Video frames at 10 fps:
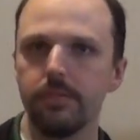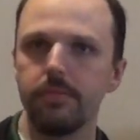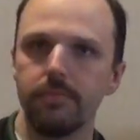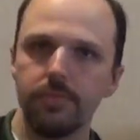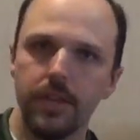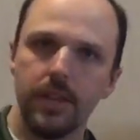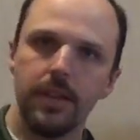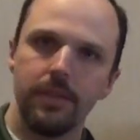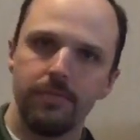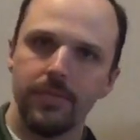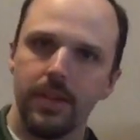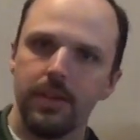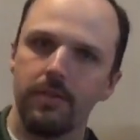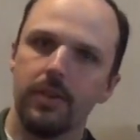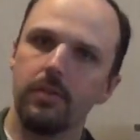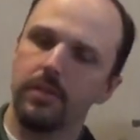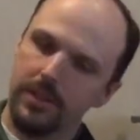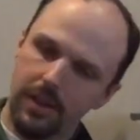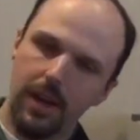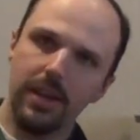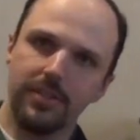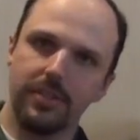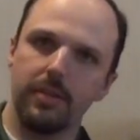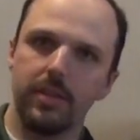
Come on. Give me a break. Well, no, honestly,